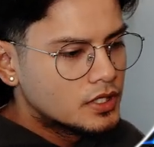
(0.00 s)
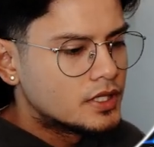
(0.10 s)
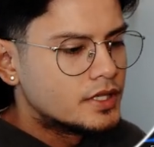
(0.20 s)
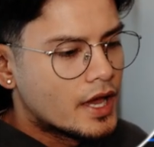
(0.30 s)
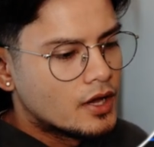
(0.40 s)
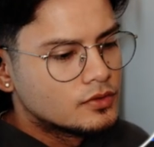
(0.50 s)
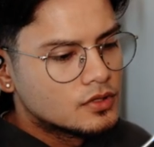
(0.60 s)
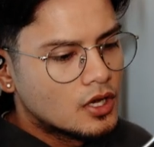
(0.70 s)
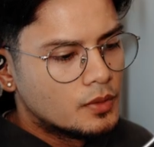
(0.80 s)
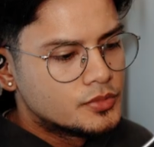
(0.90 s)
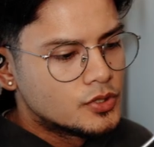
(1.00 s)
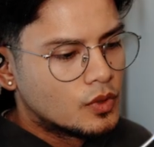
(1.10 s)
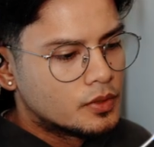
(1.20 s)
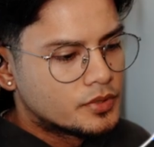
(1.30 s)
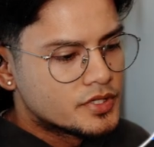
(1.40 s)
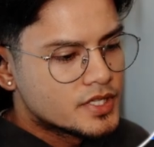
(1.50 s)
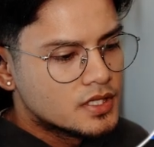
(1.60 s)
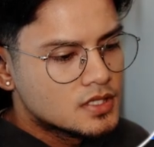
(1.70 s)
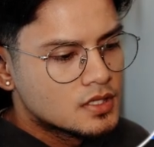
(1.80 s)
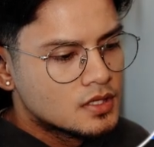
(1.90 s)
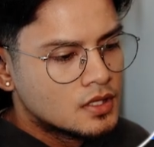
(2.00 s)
it down up to 1%.